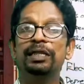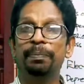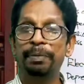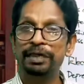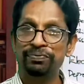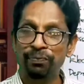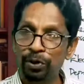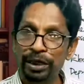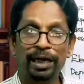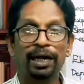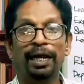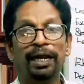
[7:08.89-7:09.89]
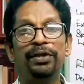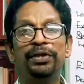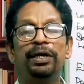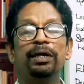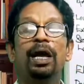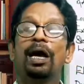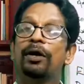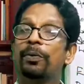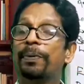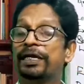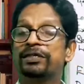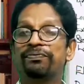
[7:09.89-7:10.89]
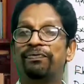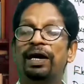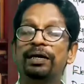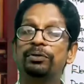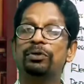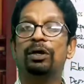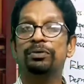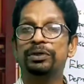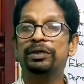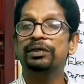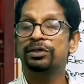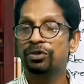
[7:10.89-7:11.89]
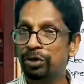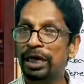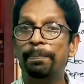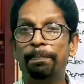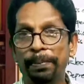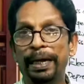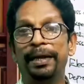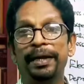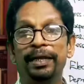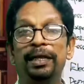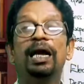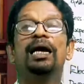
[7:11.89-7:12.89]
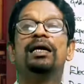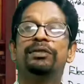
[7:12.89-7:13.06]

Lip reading: That means for the current year, rupees 5,000 is still pending.